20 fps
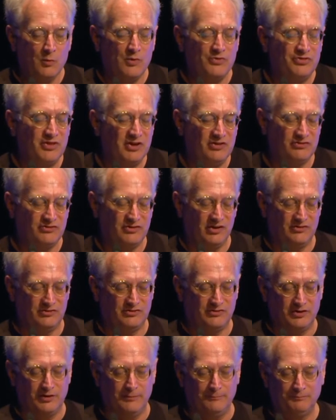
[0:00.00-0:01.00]
With this
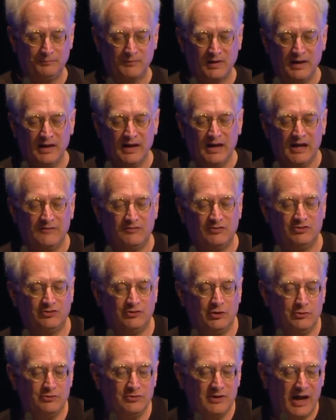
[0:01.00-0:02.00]
system, if a
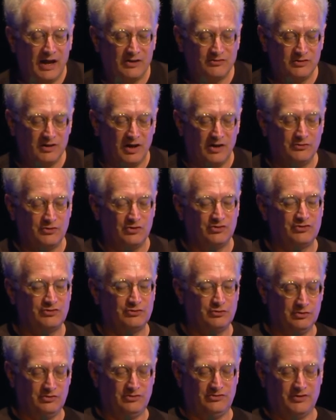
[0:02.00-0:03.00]
student hasn't
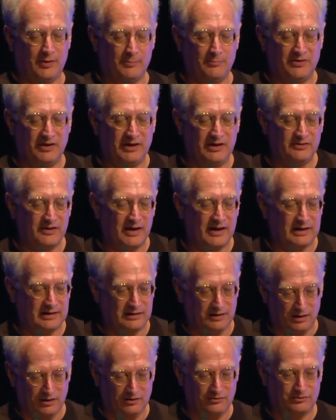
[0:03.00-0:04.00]
understood something in their
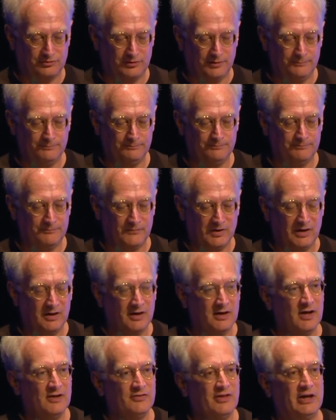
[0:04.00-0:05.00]
classroom,
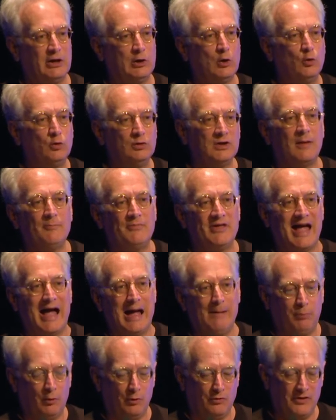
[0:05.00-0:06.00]
they call up the
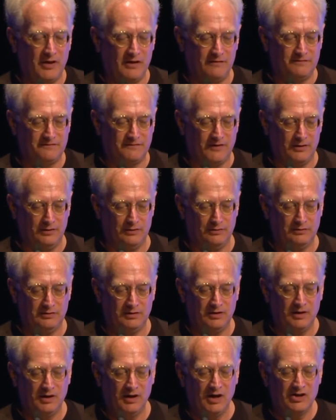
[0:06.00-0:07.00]
app on their
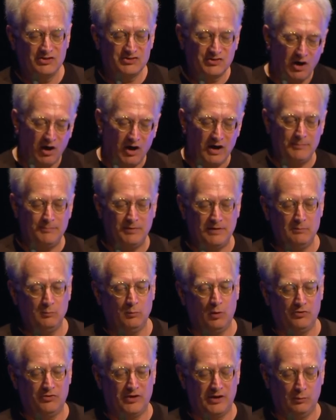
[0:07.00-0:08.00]
phone, type in
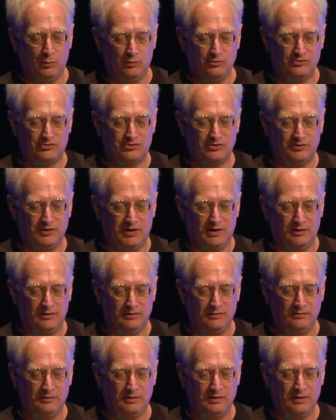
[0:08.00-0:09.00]
what they want to
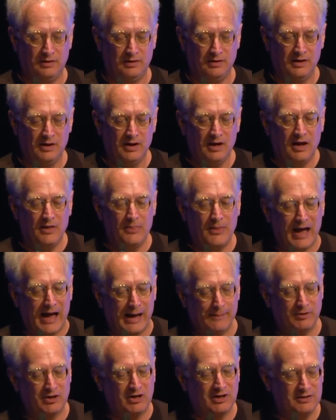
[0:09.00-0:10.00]
know, and the
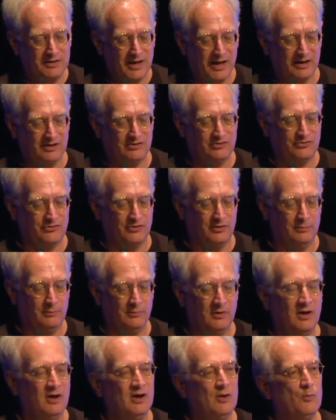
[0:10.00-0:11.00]
app connects
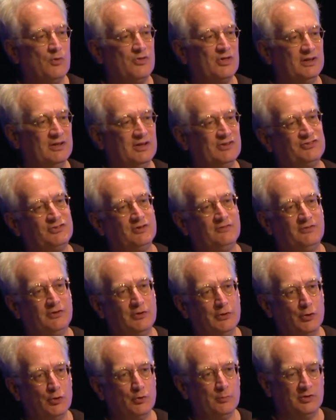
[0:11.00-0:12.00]
them with a list of
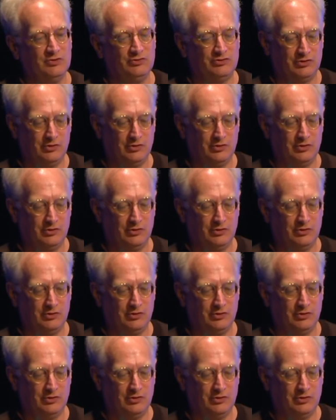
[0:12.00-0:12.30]
human